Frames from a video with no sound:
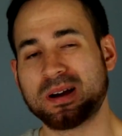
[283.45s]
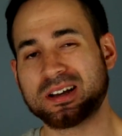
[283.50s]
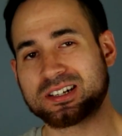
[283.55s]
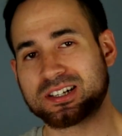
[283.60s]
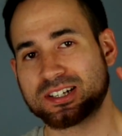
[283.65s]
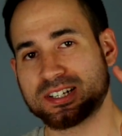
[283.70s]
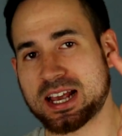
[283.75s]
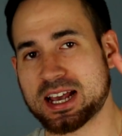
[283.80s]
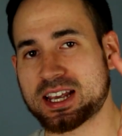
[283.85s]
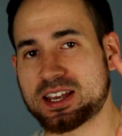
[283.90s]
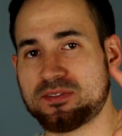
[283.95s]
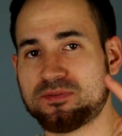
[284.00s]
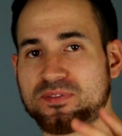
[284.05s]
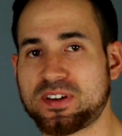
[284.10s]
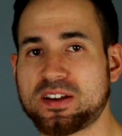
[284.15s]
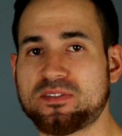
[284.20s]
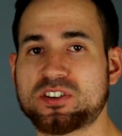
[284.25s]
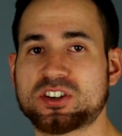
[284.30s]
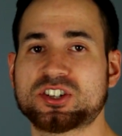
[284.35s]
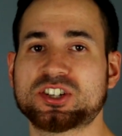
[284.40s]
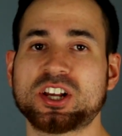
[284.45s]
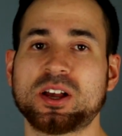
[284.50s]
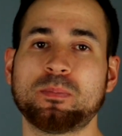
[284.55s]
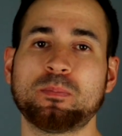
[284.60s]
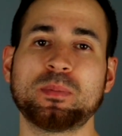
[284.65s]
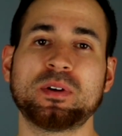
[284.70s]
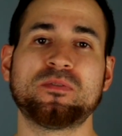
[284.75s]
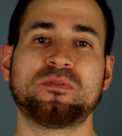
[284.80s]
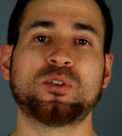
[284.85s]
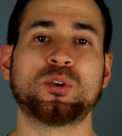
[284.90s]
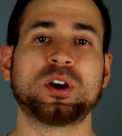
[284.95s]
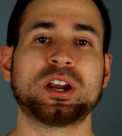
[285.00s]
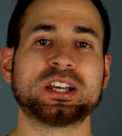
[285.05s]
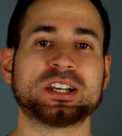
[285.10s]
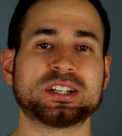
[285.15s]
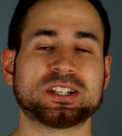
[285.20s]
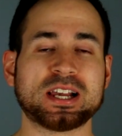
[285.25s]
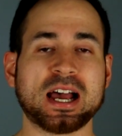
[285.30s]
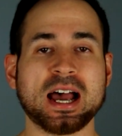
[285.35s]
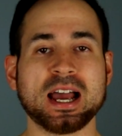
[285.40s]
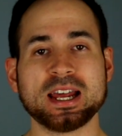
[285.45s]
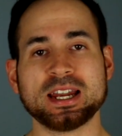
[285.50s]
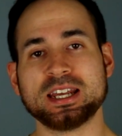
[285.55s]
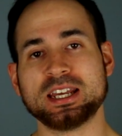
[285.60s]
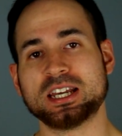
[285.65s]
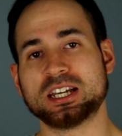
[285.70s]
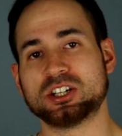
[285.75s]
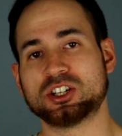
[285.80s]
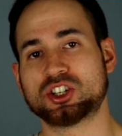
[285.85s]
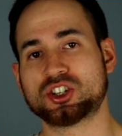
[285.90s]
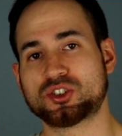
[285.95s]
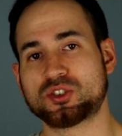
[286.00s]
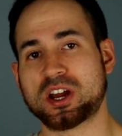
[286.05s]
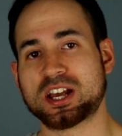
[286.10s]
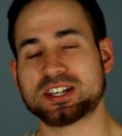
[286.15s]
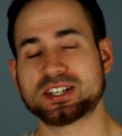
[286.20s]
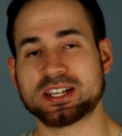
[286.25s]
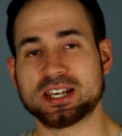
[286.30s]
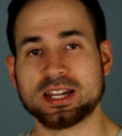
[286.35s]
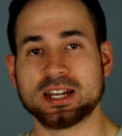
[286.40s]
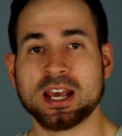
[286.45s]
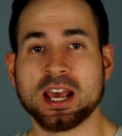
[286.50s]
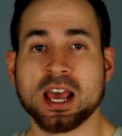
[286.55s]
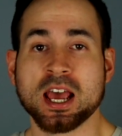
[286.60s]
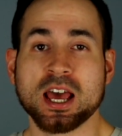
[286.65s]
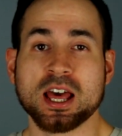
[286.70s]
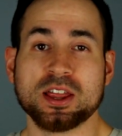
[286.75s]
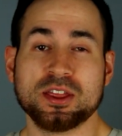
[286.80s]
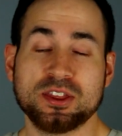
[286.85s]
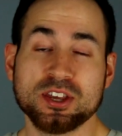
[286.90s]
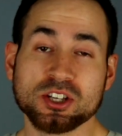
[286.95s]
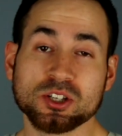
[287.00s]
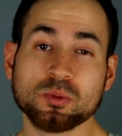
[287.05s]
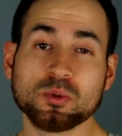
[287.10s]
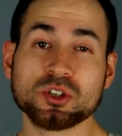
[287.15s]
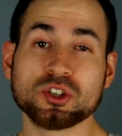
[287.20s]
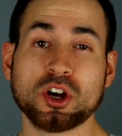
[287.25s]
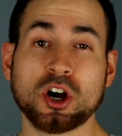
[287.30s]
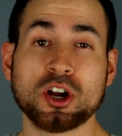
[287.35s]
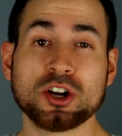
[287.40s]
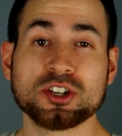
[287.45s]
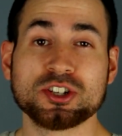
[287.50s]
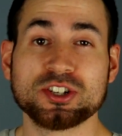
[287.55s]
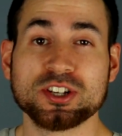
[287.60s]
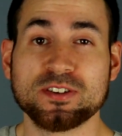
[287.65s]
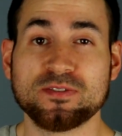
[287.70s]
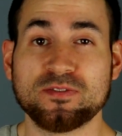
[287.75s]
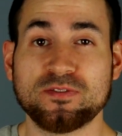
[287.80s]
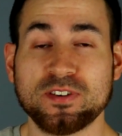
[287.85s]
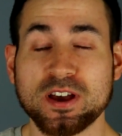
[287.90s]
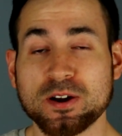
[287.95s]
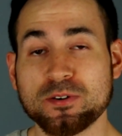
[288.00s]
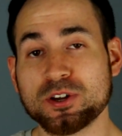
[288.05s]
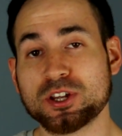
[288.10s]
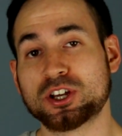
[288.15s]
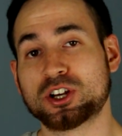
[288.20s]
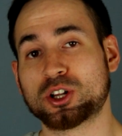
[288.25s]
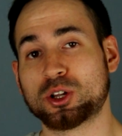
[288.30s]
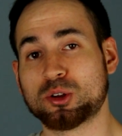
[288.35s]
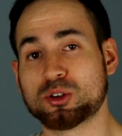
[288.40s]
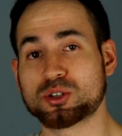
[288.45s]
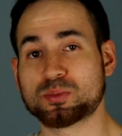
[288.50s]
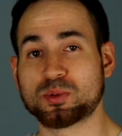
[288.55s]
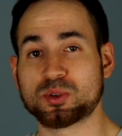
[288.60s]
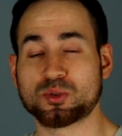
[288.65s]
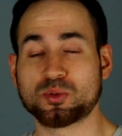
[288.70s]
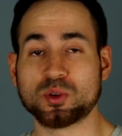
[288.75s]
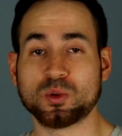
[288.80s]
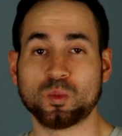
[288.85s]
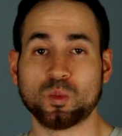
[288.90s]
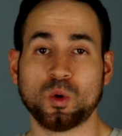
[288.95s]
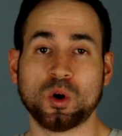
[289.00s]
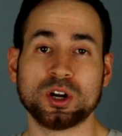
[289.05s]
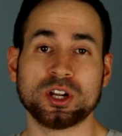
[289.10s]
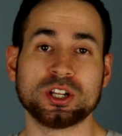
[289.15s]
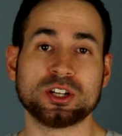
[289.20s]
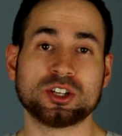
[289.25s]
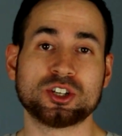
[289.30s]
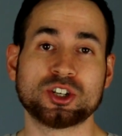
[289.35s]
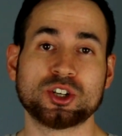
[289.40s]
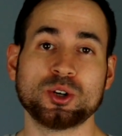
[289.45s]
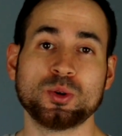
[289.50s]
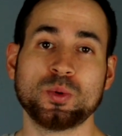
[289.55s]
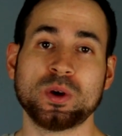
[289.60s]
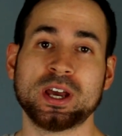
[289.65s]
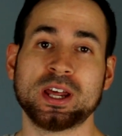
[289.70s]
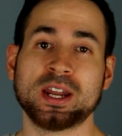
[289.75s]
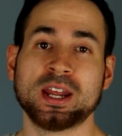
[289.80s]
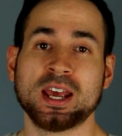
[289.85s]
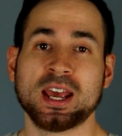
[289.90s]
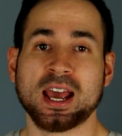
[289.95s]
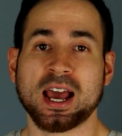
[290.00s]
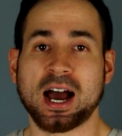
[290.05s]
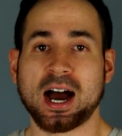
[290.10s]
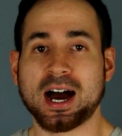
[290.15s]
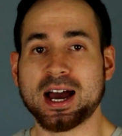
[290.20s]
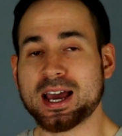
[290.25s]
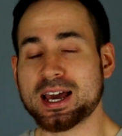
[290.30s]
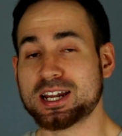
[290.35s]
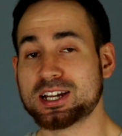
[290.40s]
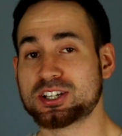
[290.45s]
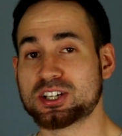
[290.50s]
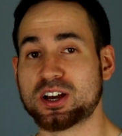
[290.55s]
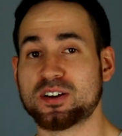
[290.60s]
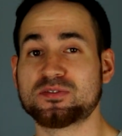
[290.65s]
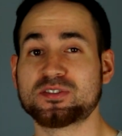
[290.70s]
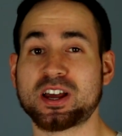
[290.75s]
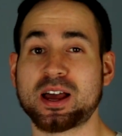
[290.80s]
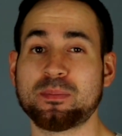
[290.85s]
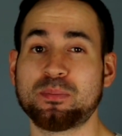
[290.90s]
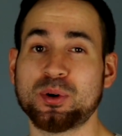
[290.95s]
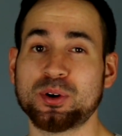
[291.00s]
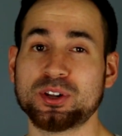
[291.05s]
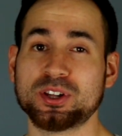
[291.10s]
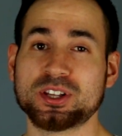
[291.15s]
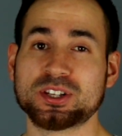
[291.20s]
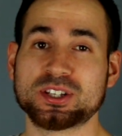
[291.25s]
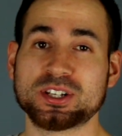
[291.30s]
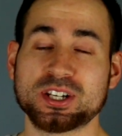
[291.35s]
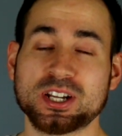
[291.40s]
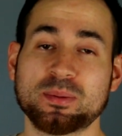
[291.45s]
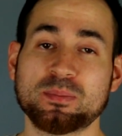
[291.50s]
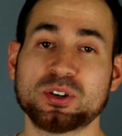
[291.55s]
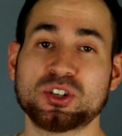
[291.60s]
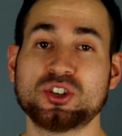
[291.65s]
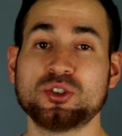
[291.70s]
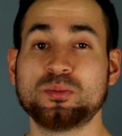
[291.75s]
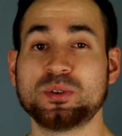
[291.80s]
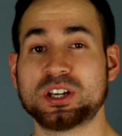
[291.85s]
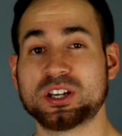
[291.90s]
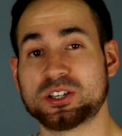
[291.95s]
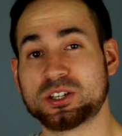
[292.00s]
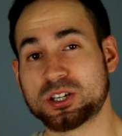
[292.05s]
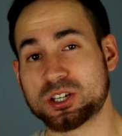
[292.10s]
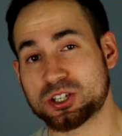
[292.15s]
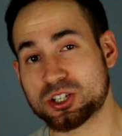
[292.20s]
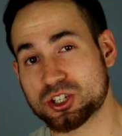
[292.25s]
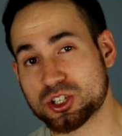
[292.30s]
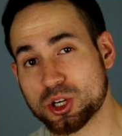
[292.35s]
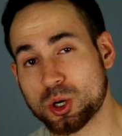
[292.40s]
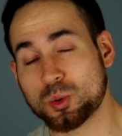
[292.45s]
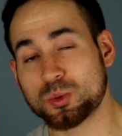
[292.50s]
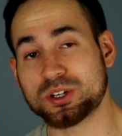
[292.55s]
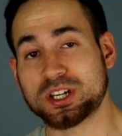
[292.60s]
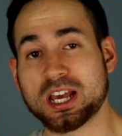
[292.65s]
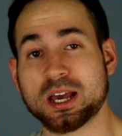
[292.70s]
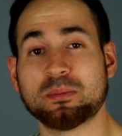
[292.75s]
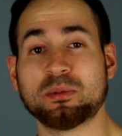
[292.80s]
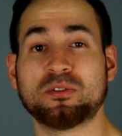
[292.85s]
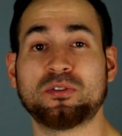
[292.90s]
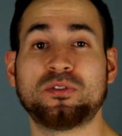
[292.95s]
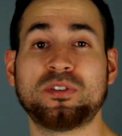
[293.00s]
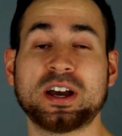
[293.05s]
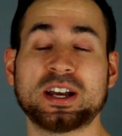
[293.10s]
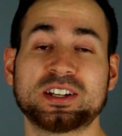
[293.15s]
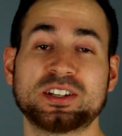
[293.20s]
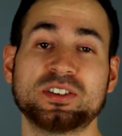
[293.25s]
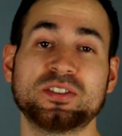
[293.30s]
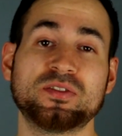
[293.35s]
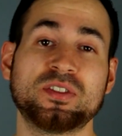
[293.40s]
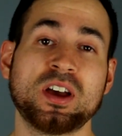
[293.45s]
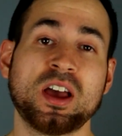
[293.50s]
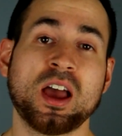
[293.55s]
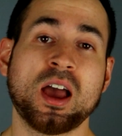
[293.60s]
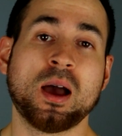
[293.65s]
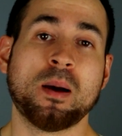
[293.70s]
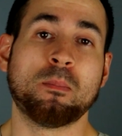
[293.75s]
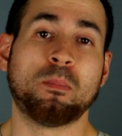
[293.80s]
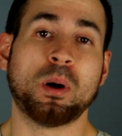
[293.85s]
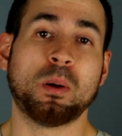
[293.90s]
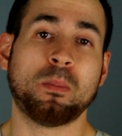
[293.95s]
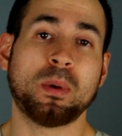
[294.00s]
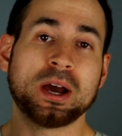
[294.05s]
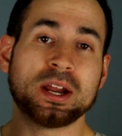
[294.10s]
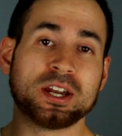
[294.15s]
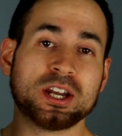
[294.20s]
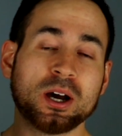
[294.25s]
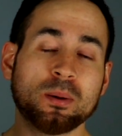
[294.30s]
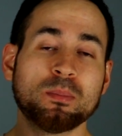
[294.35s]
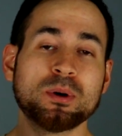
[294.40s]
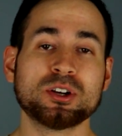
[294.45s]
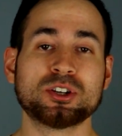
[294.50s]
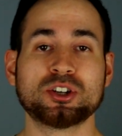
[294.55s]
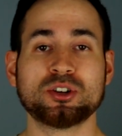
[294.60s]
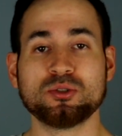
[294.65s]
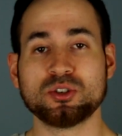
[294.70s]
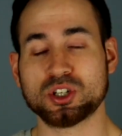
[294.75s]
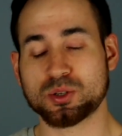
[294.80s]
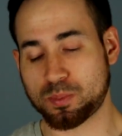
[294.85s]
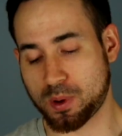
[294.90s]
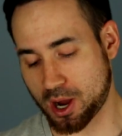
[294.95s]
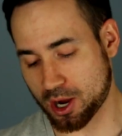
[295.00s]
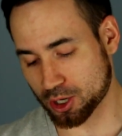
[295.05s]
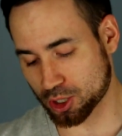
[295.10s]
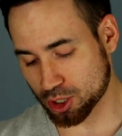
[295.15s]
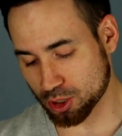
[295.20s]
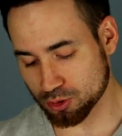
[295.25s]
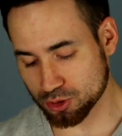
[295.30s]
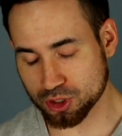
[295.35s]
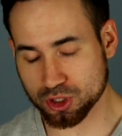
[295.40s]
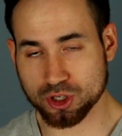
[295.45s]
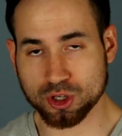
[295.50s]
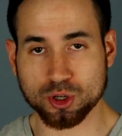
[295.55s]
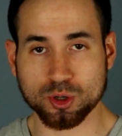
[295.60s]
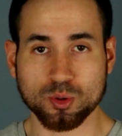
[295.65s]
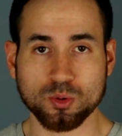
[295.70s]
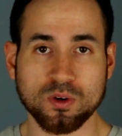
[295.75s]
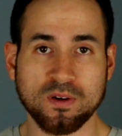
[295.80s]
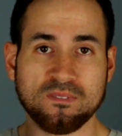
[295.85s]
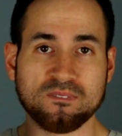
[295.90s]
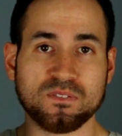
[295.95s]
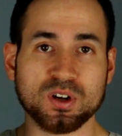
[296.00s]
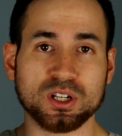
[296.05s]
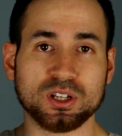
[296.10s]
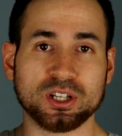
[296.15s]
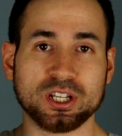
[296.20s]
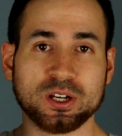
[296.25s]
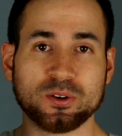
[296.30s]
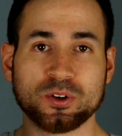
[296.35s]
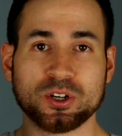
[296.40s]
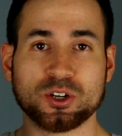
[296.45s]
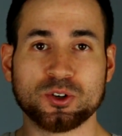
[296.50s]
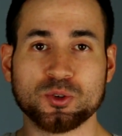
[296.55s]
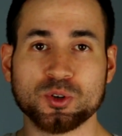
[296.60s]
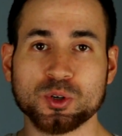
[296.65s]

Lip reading: my 2nd favorite supplement for anxiety and stress, and this was honestly very close between 1 and 2, and I had a tough time putting this in number 2 because it is so damn effective. but my number 2 spot goes to Valerian